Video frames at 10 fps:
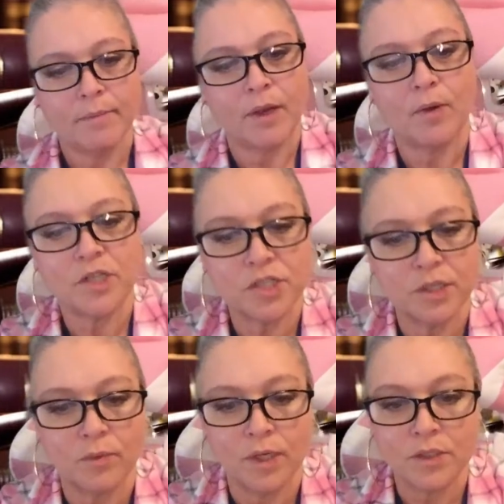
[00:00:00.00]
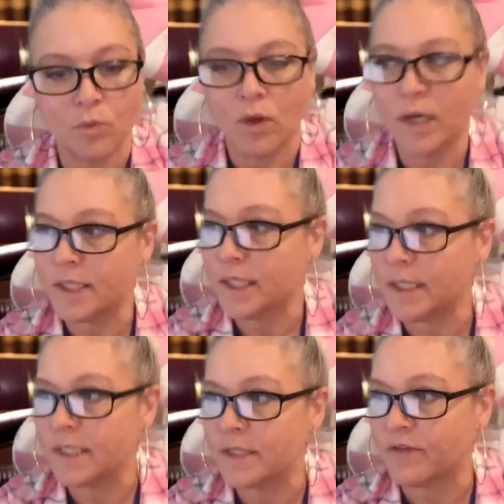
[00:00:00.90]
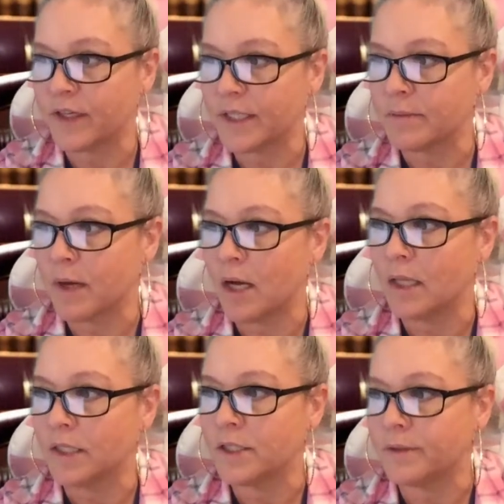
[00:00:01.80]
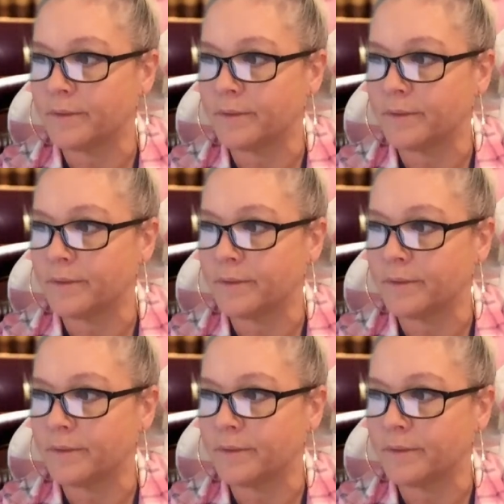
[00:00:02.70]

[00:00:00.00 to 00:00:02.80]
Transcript: My question was, what is victimology?